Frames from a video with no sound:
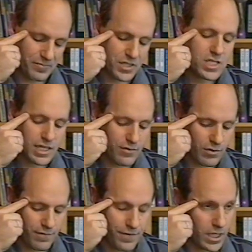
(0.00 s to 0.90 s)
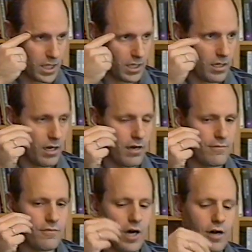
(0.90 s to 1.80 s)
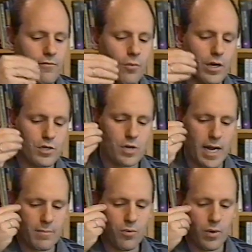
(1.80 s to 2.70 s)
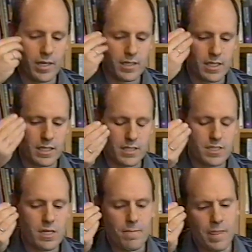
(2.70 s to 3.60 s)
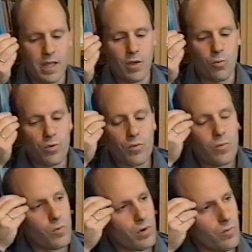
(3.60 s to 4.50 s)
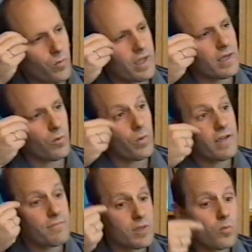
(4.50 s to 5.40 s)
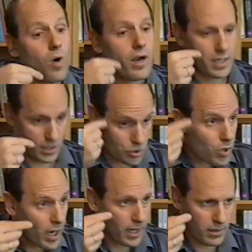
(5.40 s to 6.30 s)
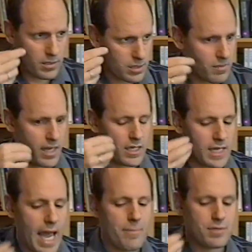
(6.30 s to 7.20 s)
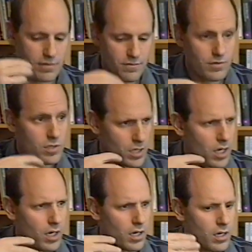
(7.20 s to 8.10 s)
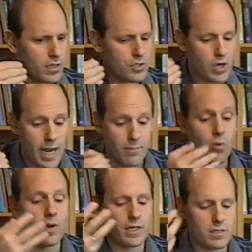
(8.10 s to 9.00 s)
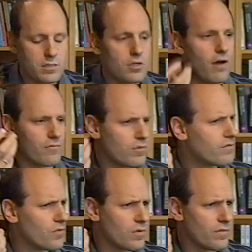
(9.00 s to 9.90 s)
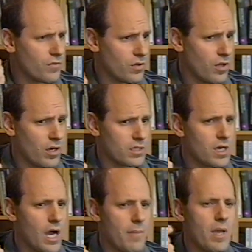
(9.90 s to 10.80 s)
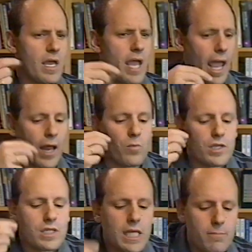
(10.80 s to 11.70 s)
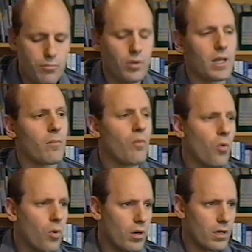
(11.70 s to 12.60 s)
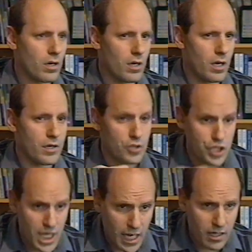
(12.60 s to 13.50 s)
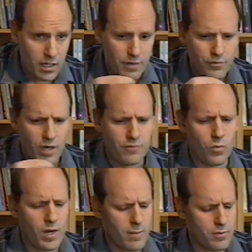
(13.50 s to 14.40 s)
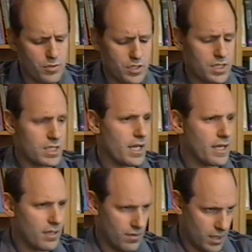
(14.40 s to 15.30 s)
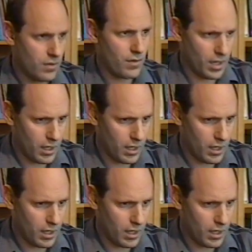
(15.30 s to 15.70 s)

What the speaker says: just to give you a feeling of where TrackPoint is, we have been wanting and trying to make adaptive TrackPoint software for a long time, and we keep putting more understanding of what a person is like in